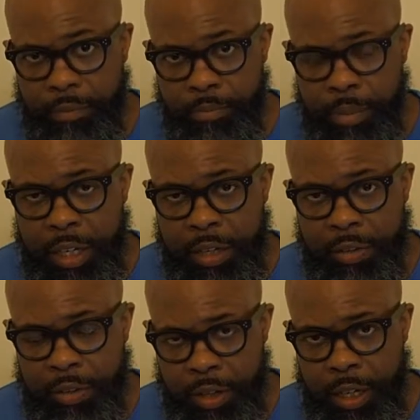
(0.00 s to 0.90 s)
made
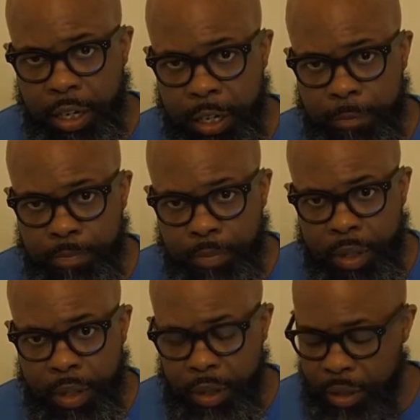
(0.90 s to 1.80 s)
to date,
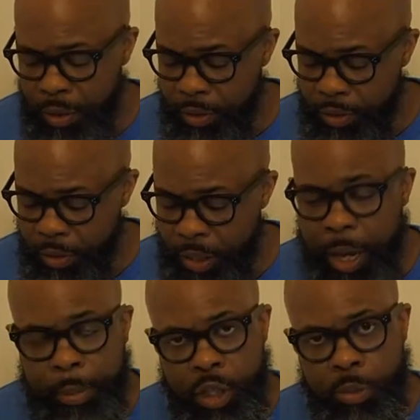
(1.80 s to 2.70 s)
is
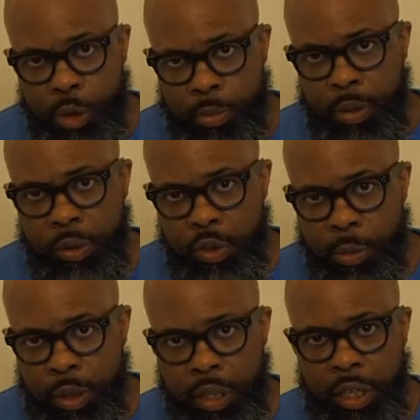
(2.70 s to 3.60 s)
that much more prone to
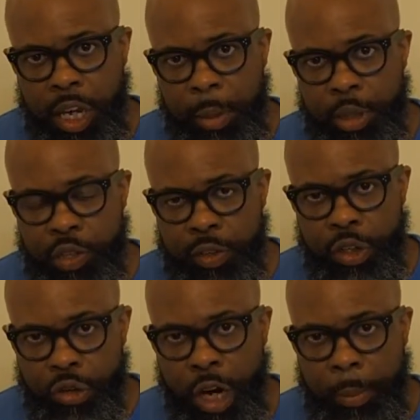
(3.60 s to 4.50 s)
being damaged via
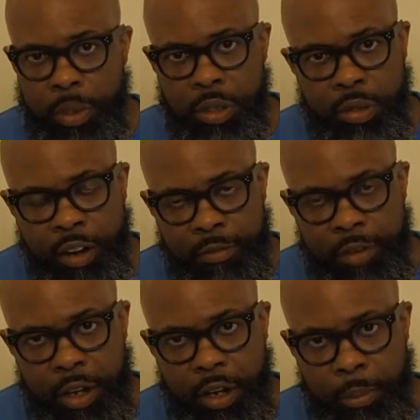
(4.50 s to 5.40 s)
drops. And so I've
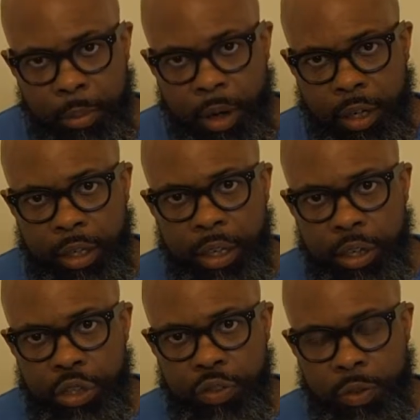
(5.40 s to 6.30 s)
bought a
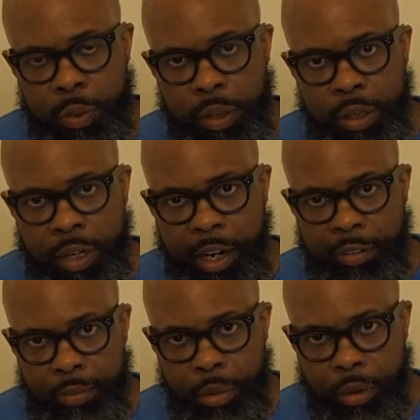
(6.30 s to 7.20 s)
case for it that I
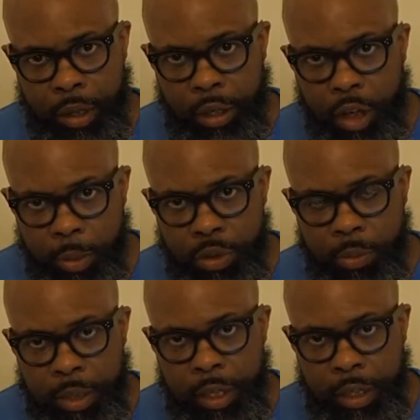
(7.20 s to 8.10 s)
put on it almost
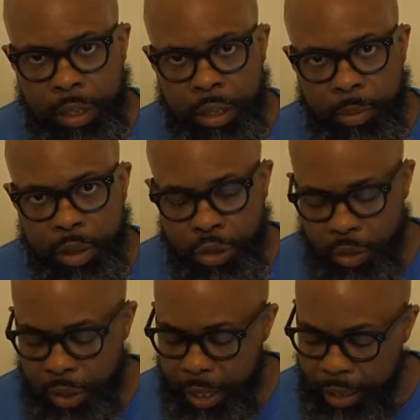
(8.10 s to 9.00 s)
immediately to make
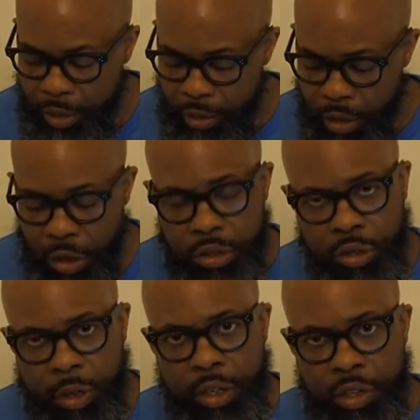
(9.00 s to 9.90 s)
sure that I didn't
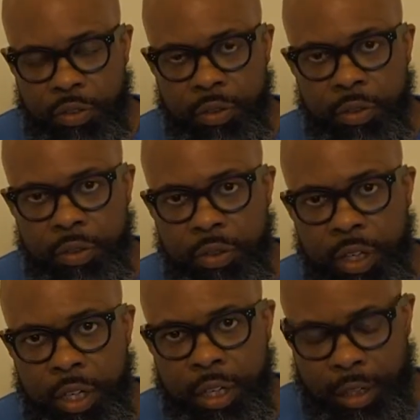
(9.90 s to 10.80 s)
scratch the phone,
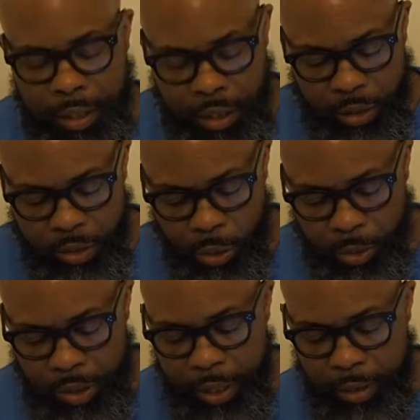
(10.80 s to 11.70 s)
and that I also
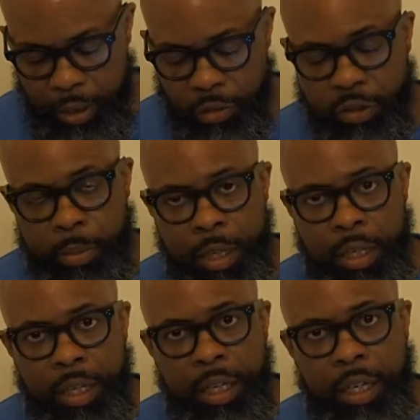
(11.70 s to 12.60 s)
protected it from
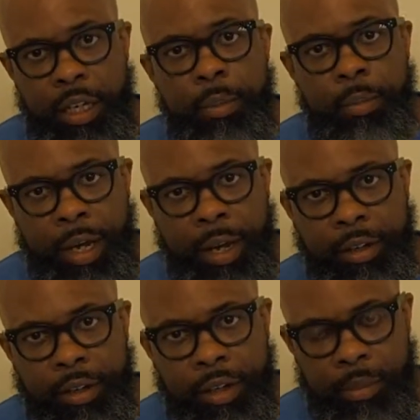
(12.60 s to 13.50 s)
any
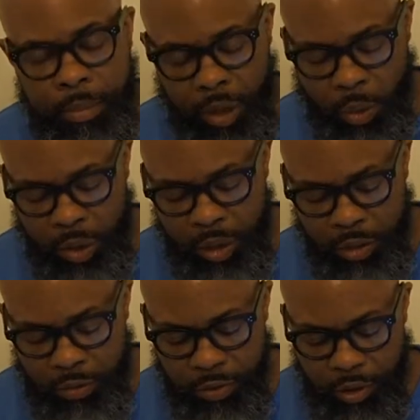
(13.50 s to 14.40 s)
impact by way
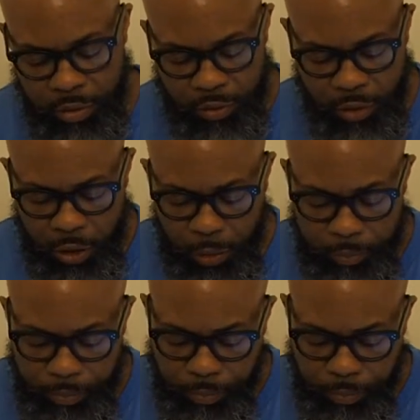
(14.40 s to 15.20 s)
of a fall.